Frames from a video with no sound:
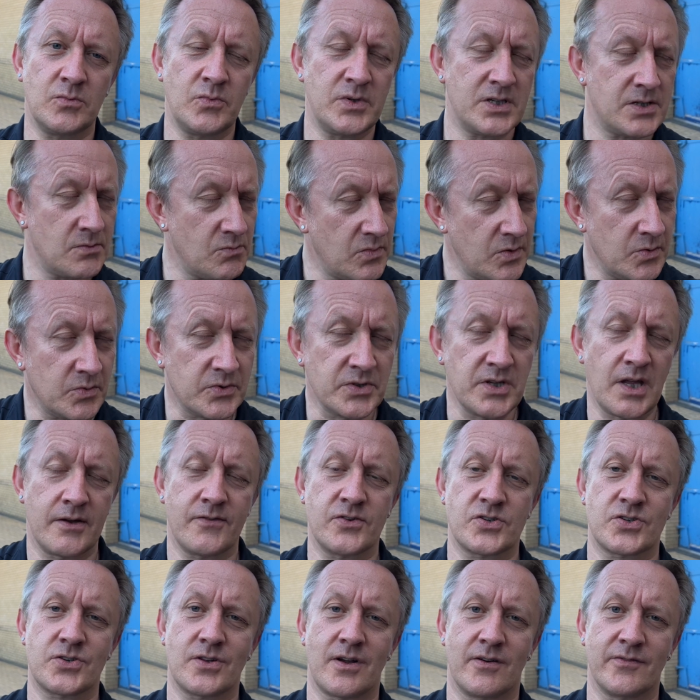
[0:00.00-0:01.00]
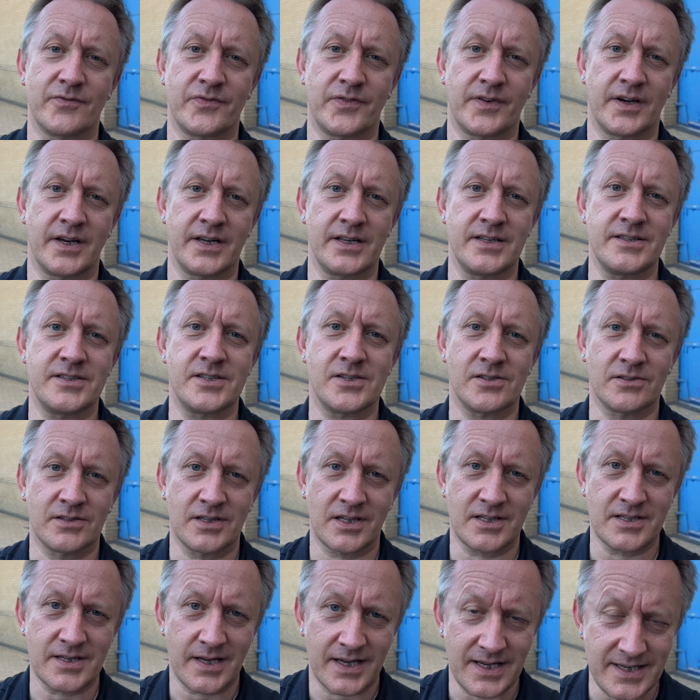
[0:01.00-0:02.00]
we will never stop fighting until
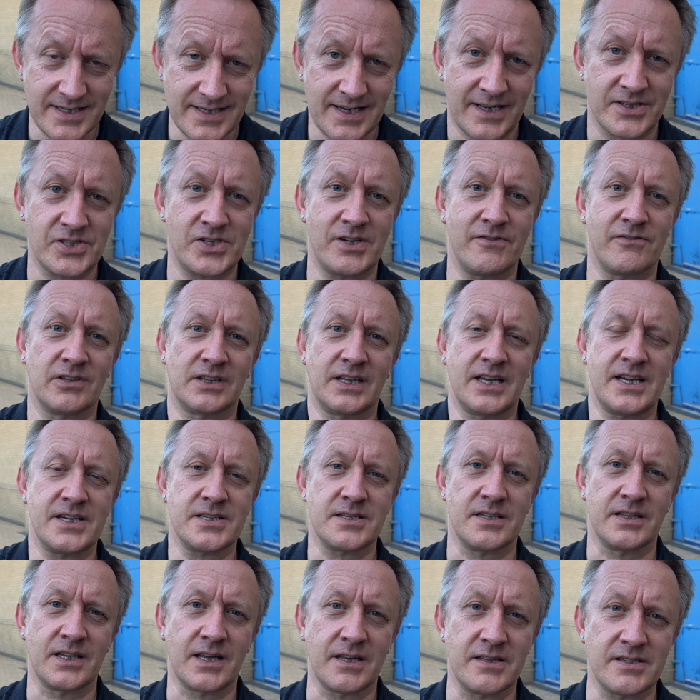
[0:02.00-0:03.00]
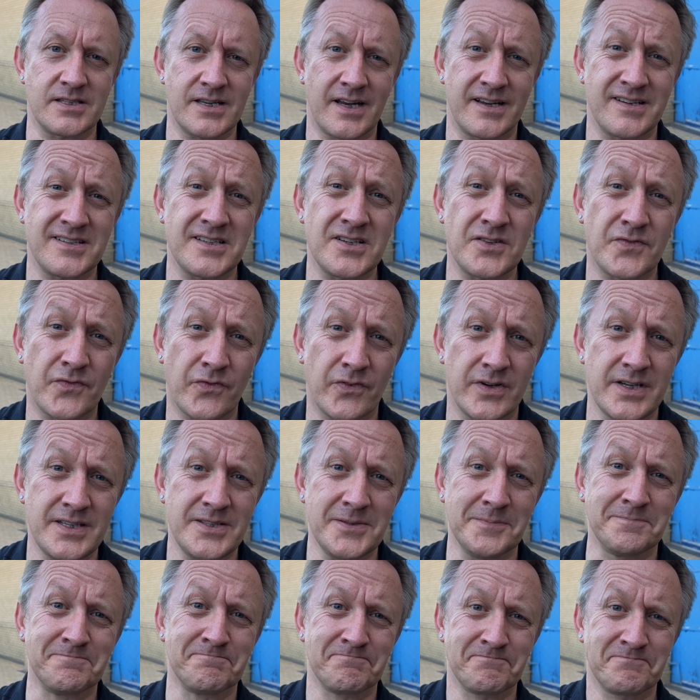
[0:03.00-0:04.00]
the day he's actually released and he can taste his
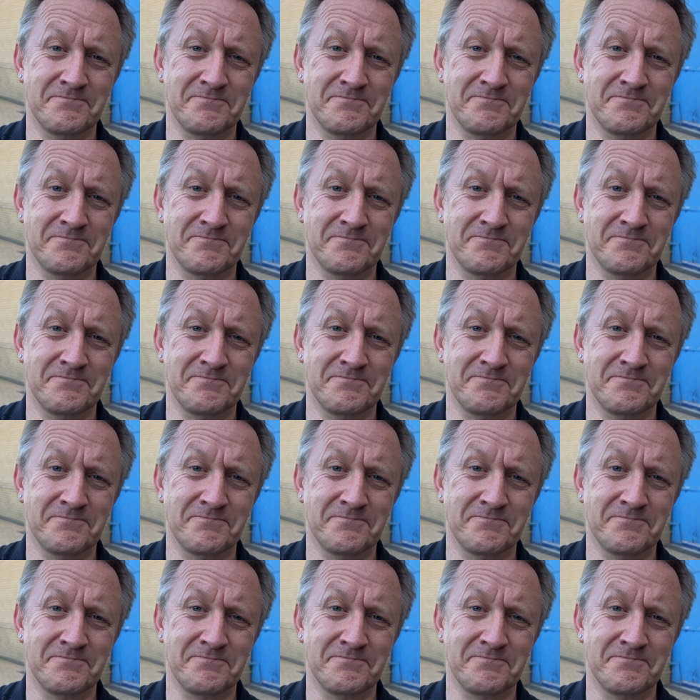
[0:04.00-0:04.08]
freedom.